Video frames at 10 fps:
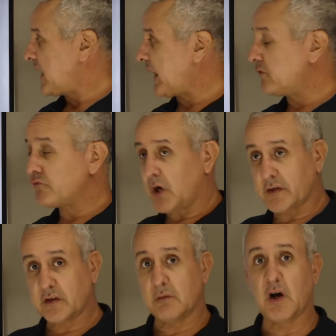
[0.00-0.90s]
And
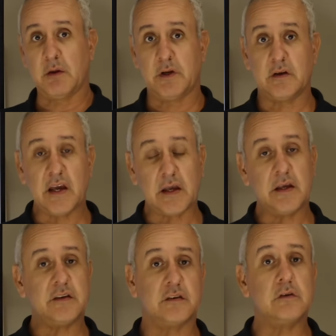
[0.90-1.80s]
right at the moment, there
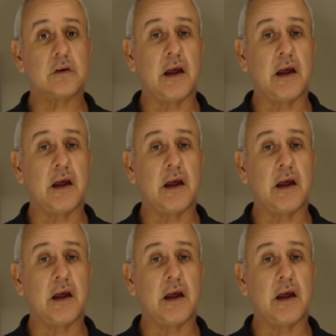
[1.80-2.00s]
isn't